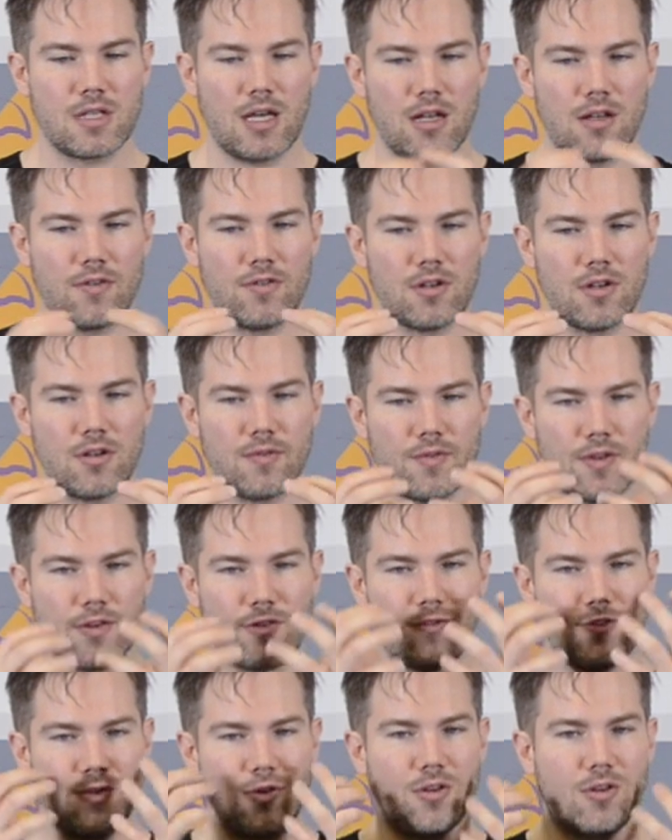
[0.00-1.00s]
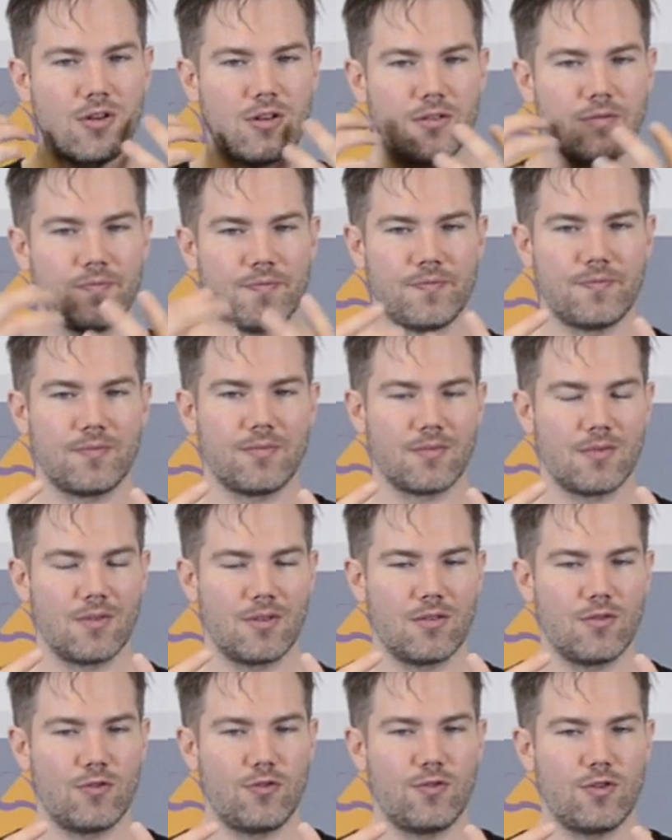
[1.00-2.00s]
kind of a full
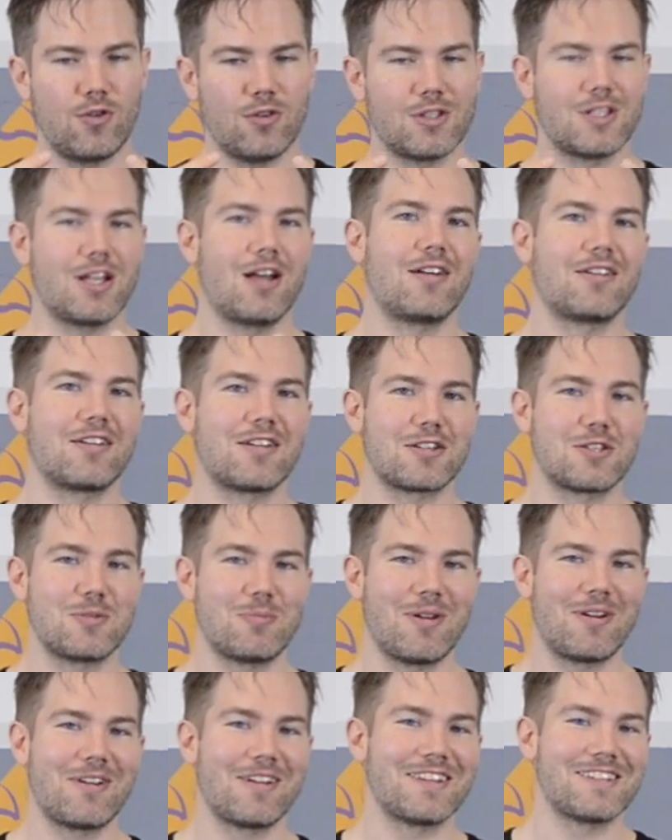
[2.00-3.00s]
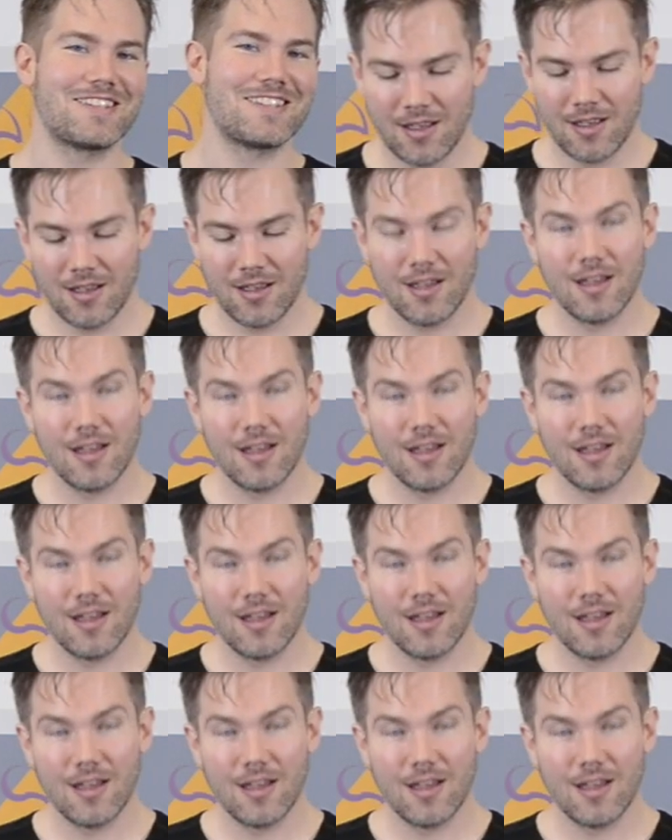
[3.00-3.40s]
tongue experience.